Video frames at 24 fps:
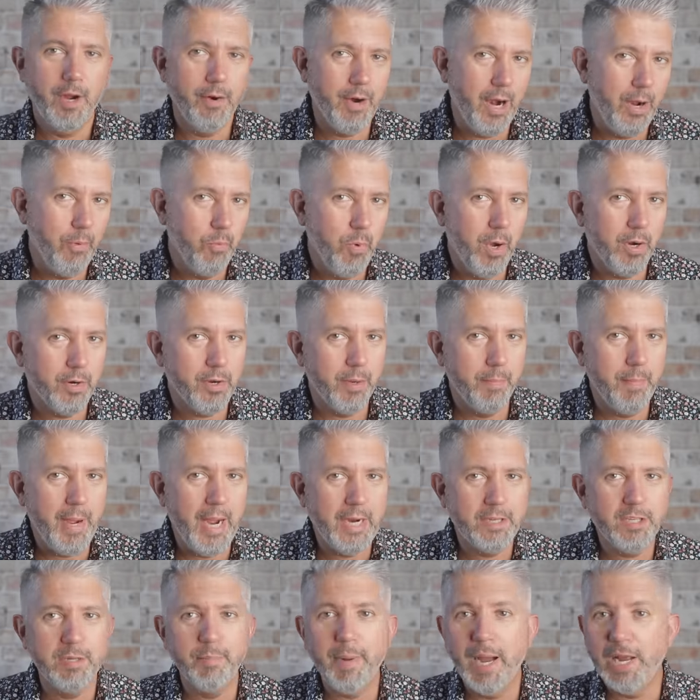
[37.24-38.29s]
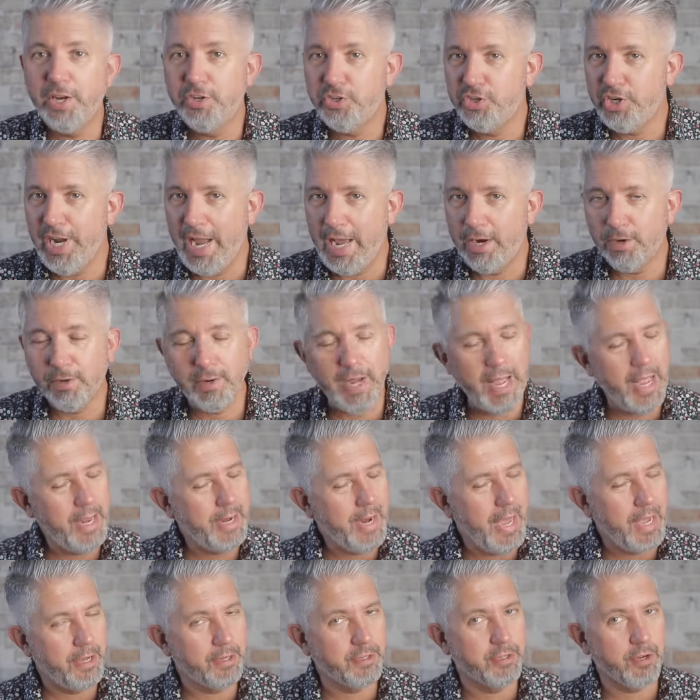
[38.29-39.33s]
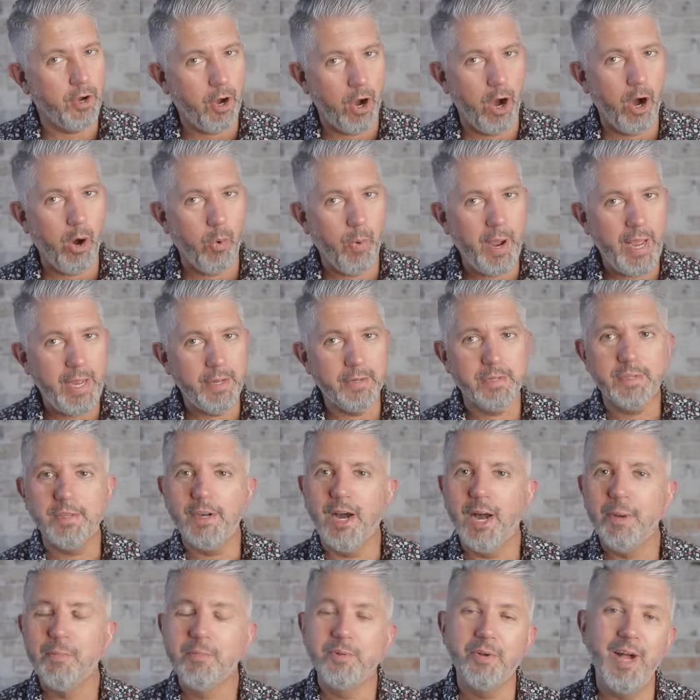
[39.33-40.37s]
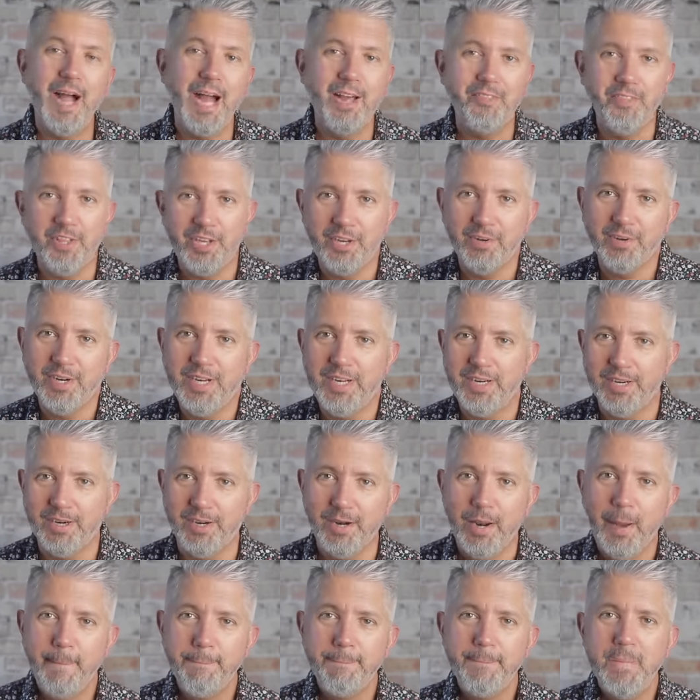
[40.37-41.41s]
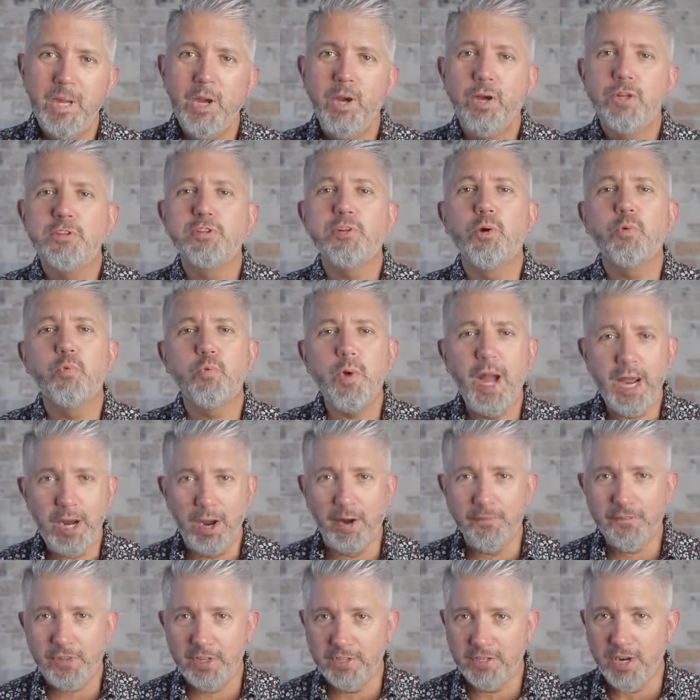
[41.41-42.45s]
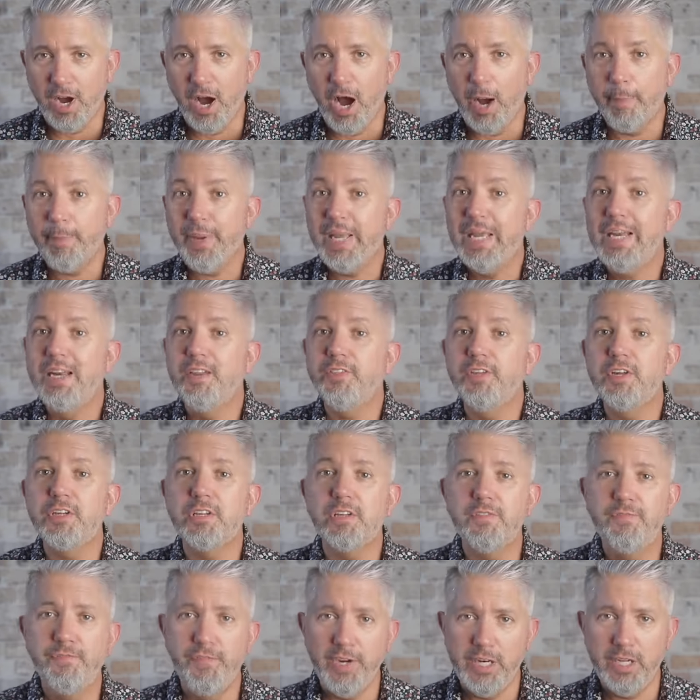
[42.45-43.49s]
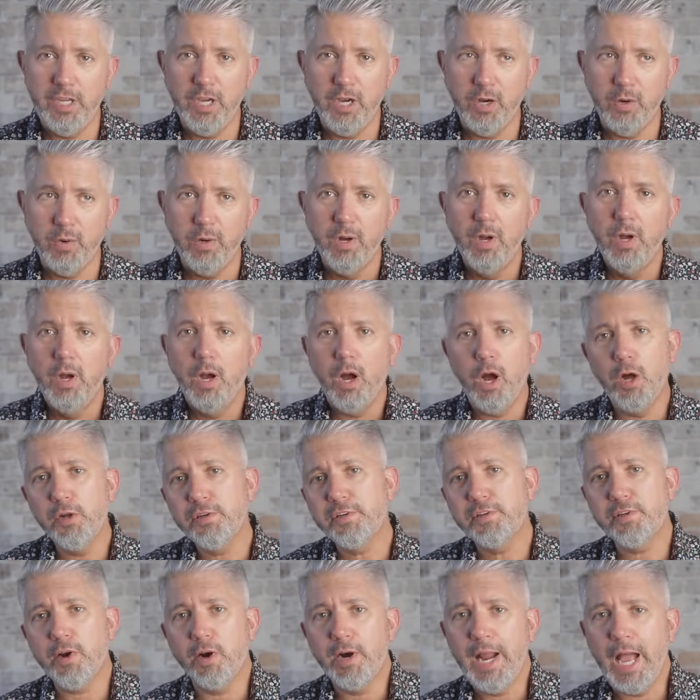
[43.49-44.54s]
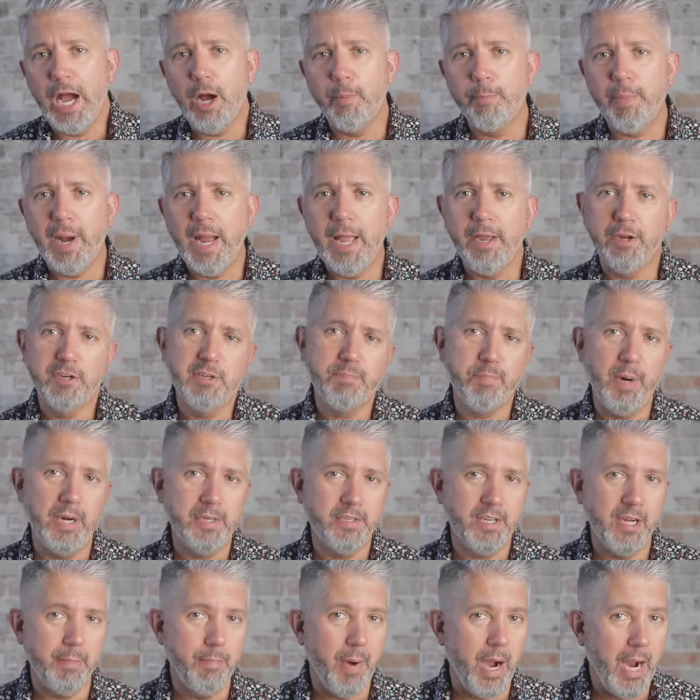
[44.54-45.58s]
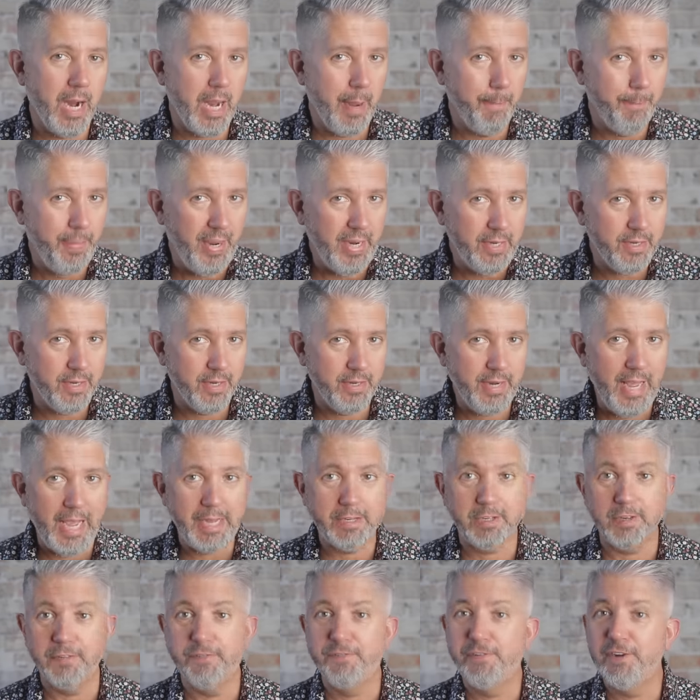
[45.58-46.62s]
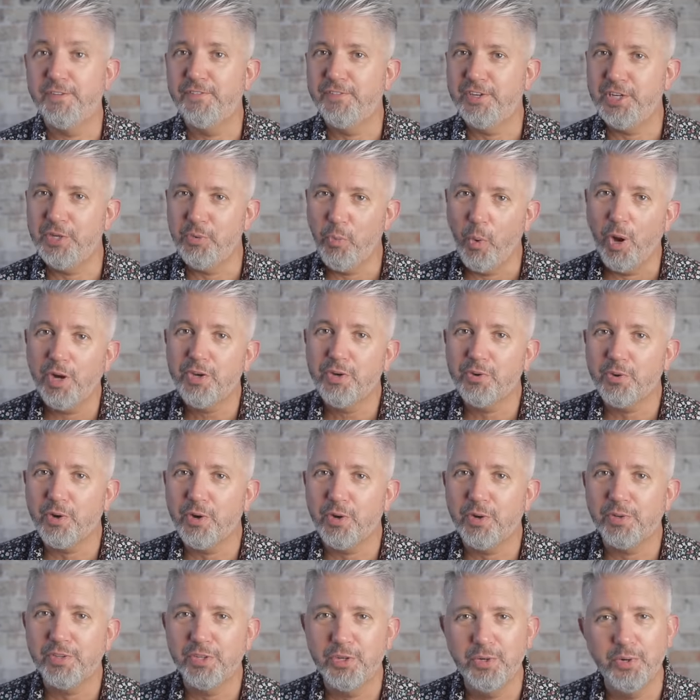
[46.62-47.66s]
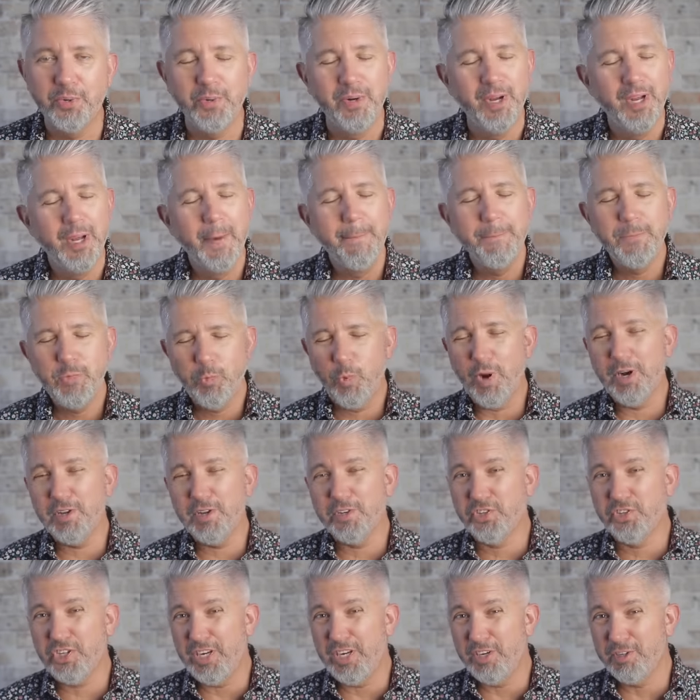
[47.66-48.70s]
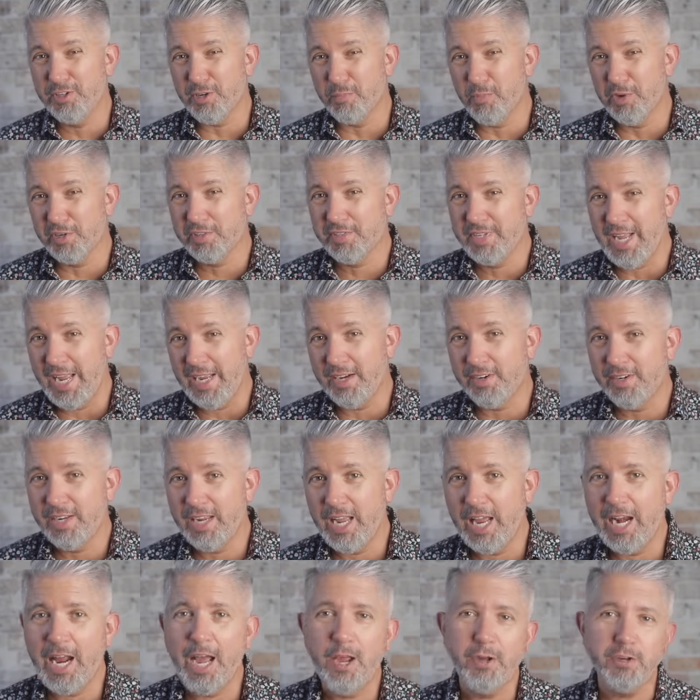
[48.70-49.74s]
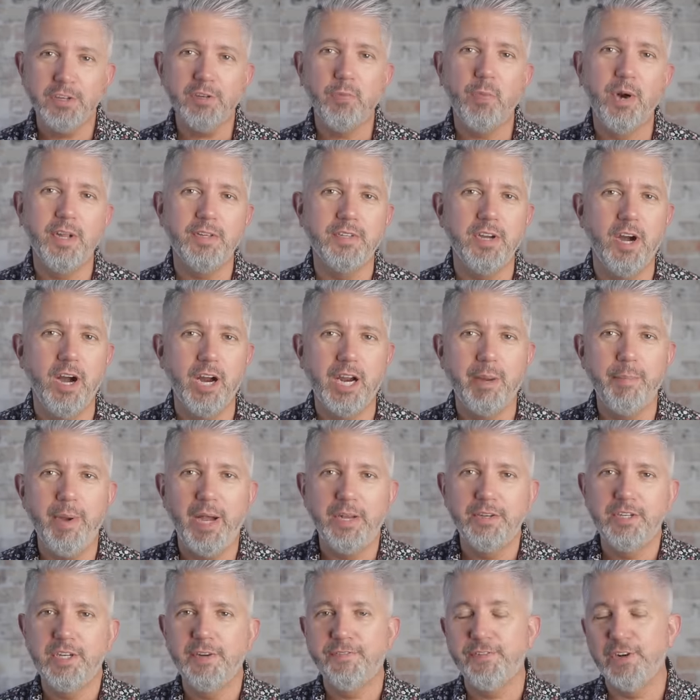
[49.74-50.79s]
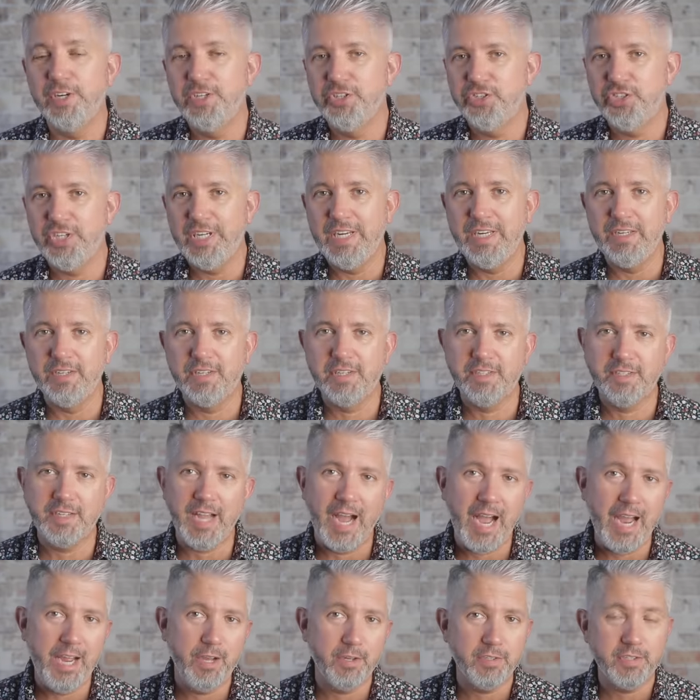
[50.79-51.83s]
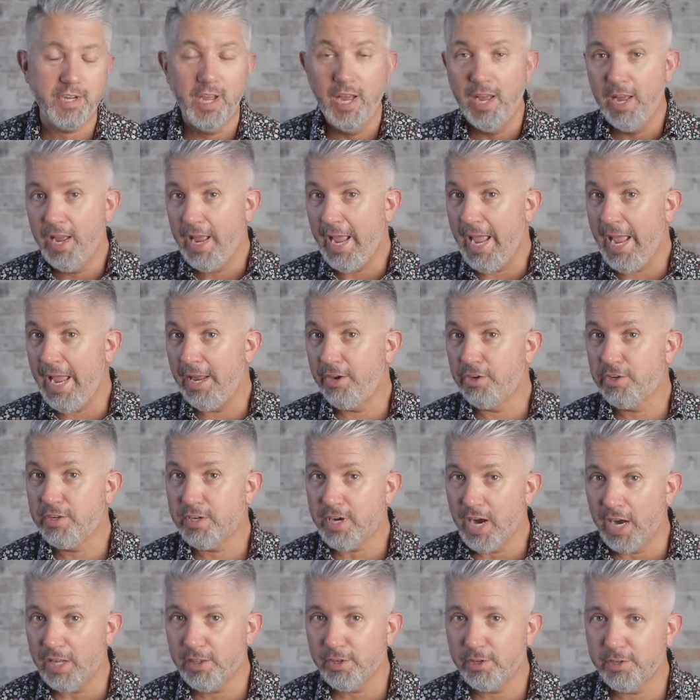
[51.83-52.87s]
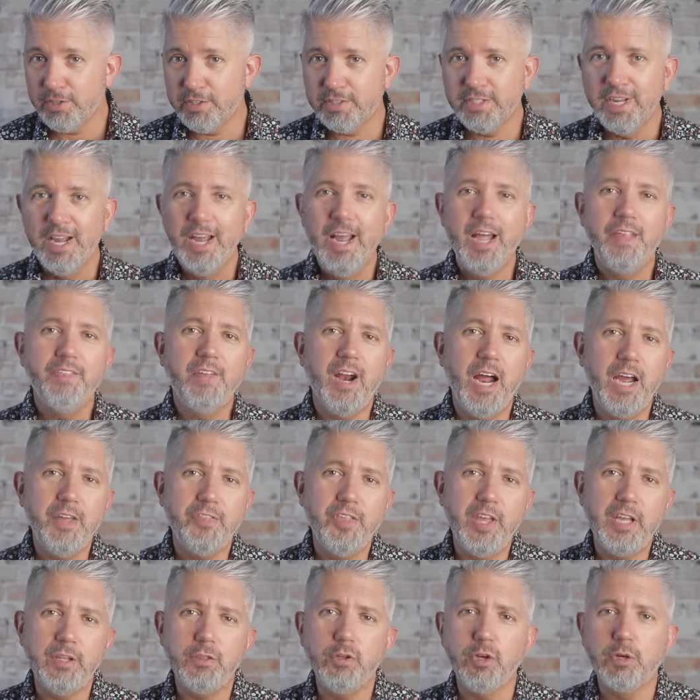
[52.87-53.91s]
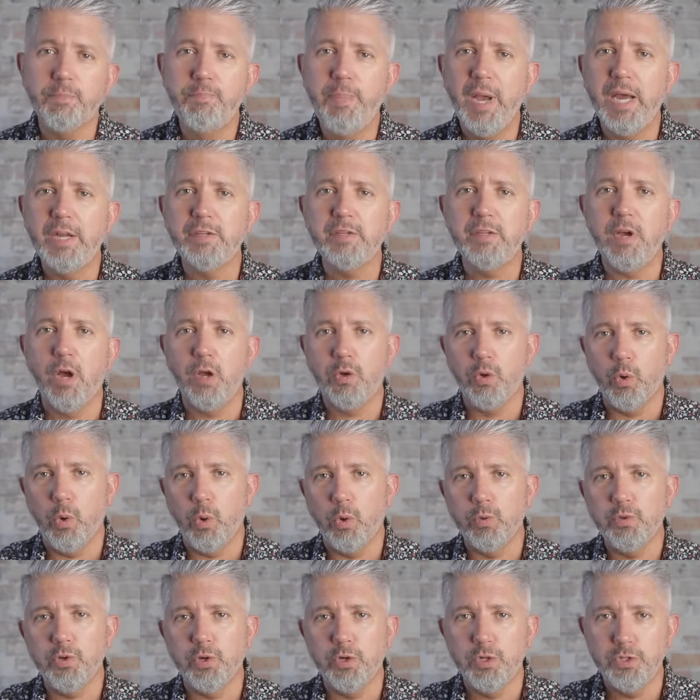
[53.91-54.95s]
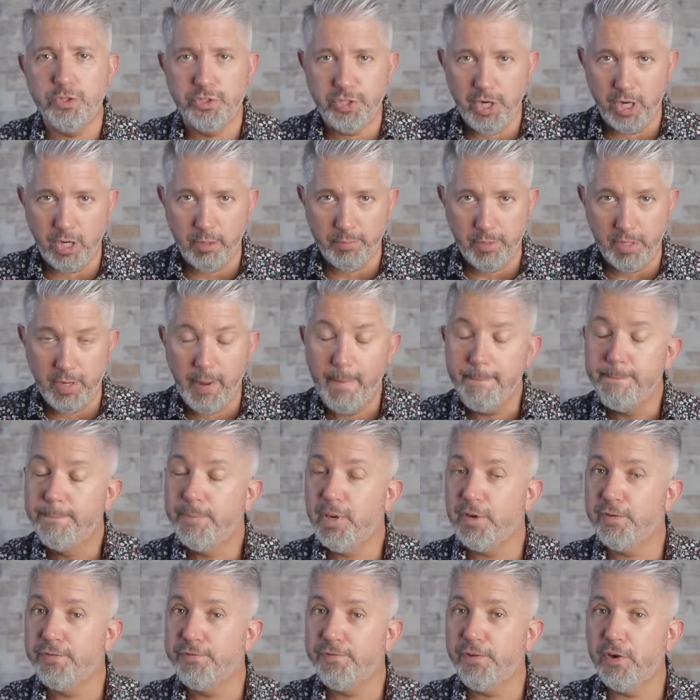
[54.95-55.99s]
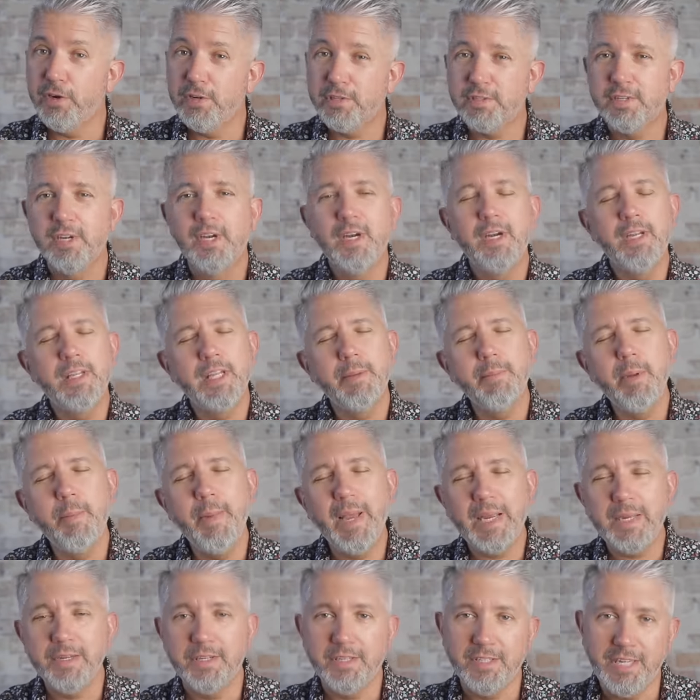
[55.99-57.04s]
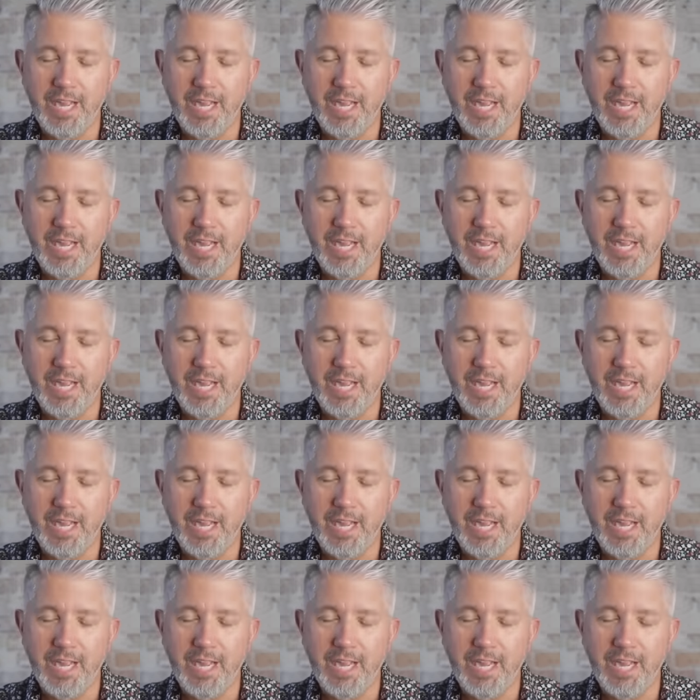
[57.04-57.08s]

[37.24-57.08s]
All right, welcome back to my channel. And as always, I'm glad that you're here. So right off the top, in this video, I'll start out by expressing my opinion as a 51-year-old who wears jeans almost daily, and I also want to talk about different jean styles and colors that I think look best on older gentlemen. But first, let me make a